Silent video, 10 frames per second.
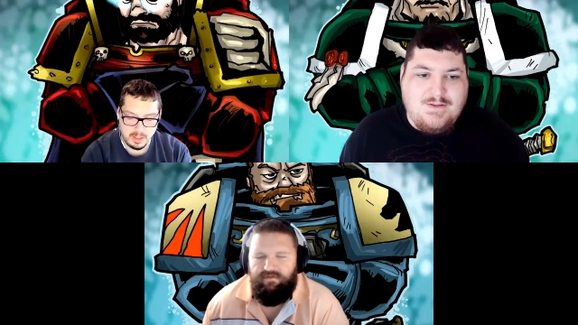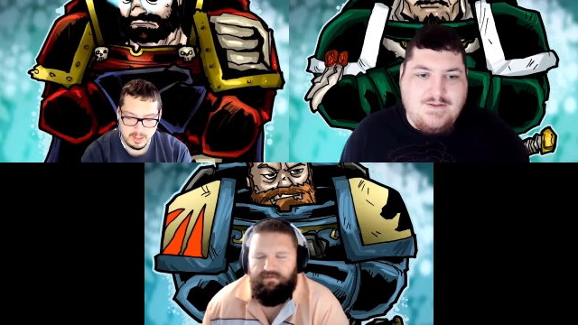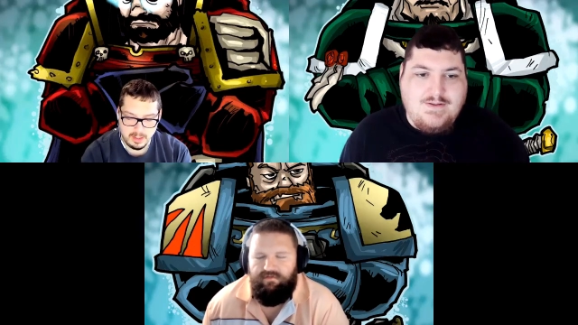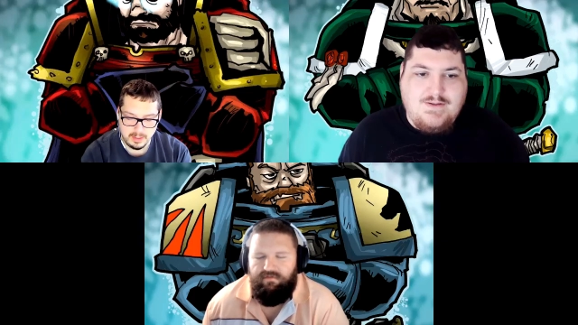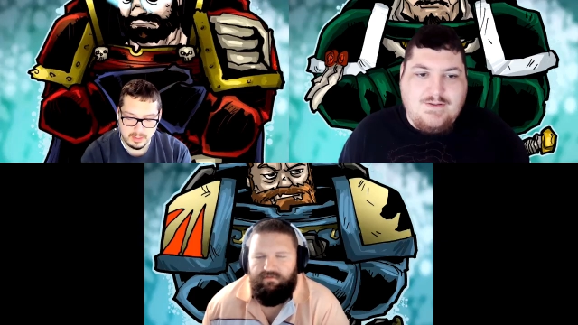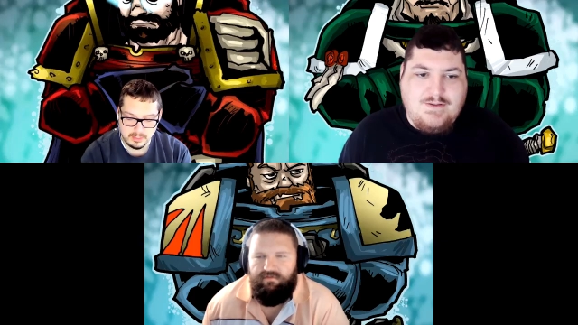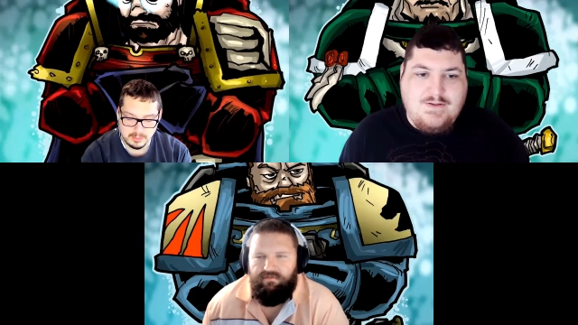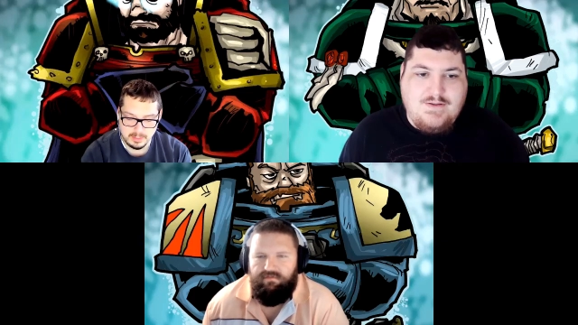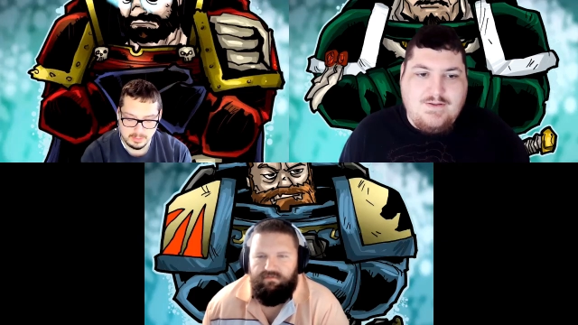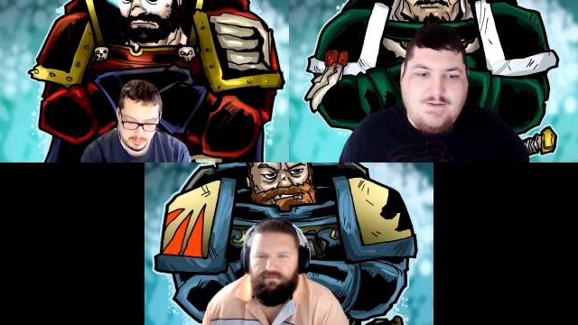Speaker 1: is
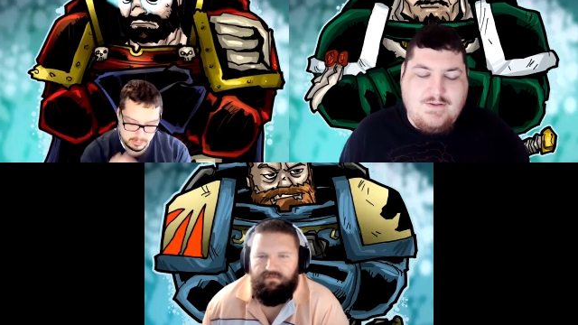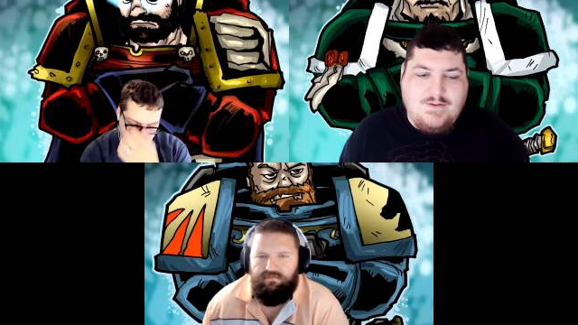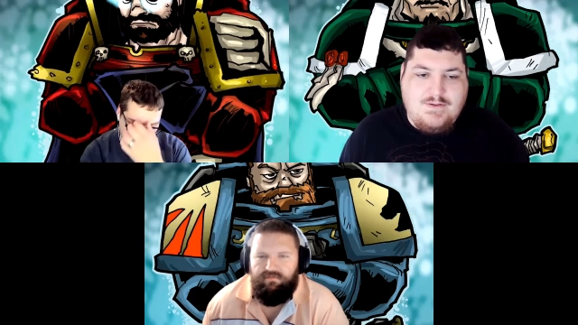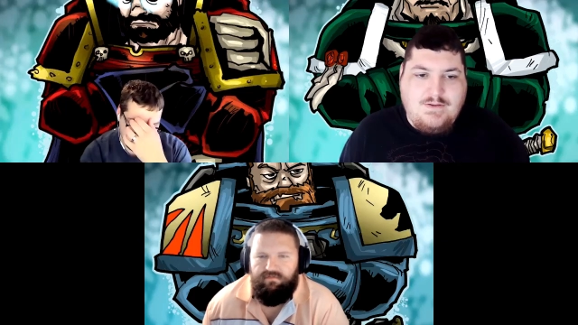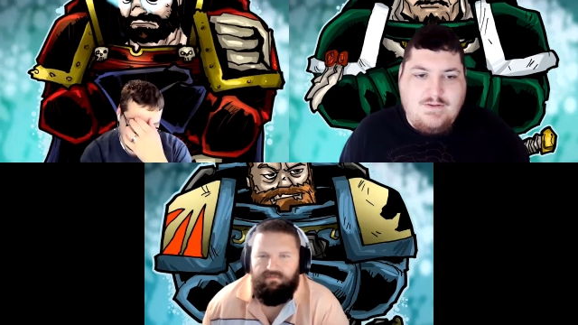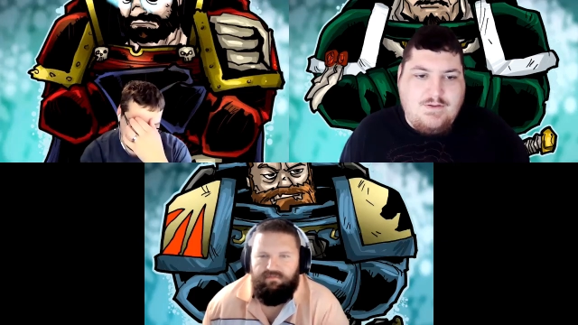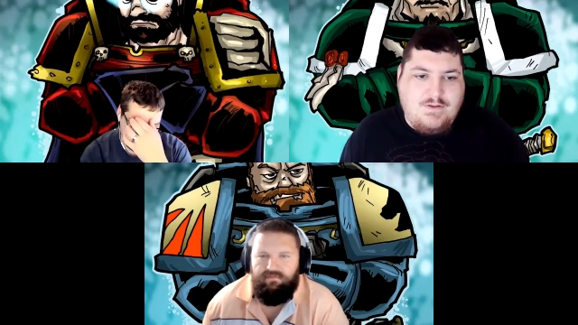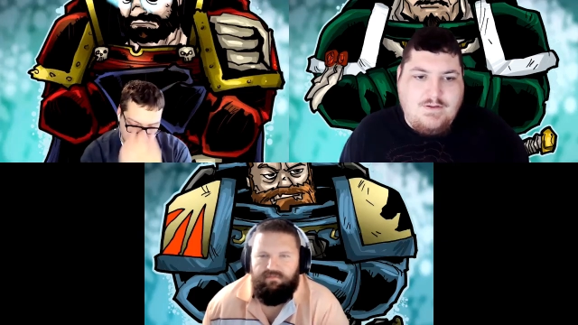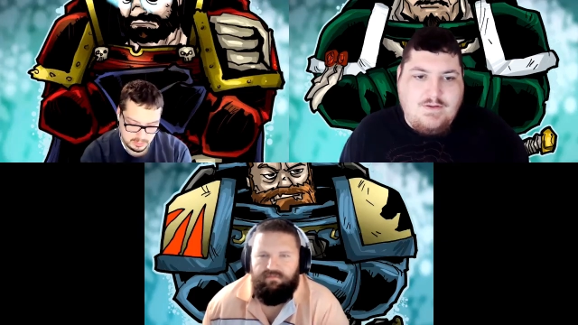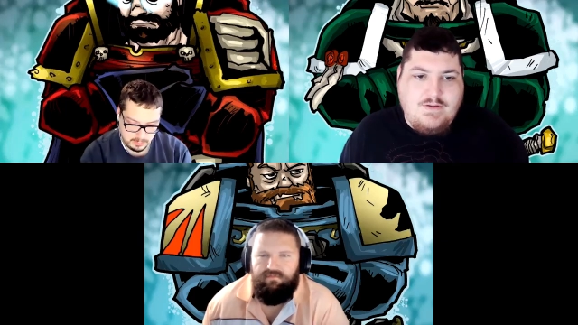it, it's so
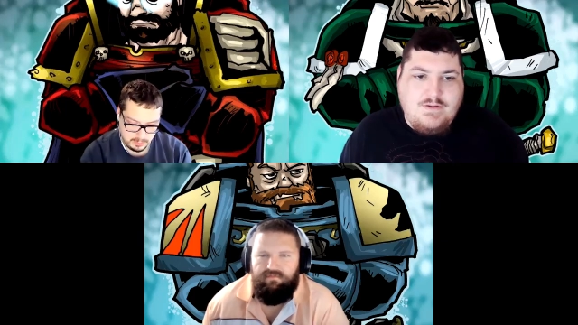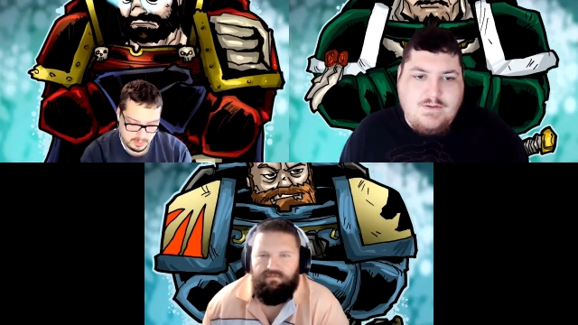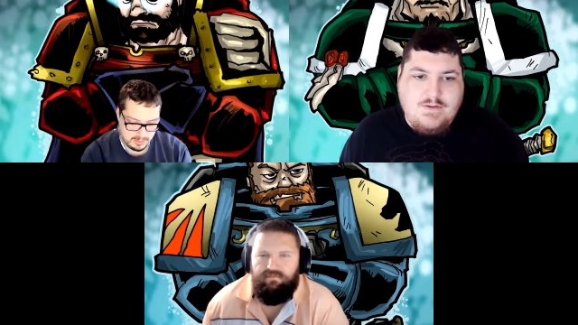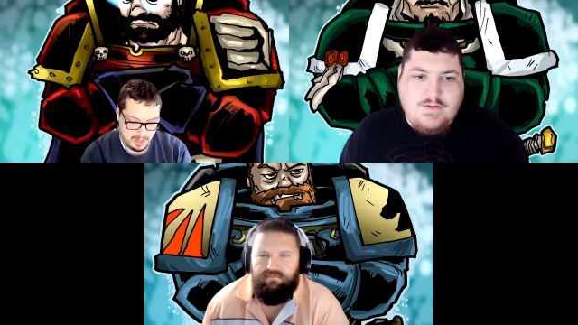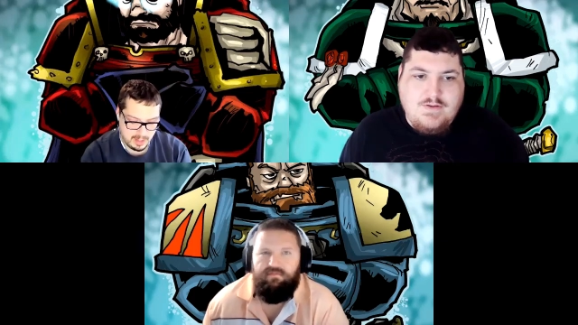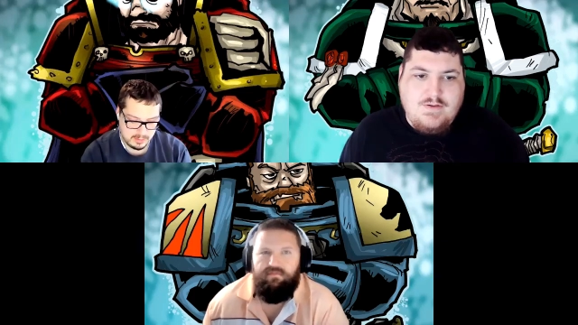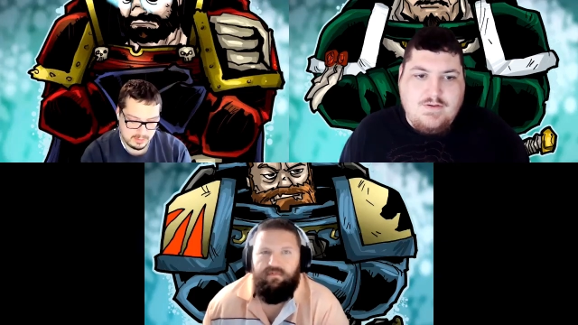insidious because as the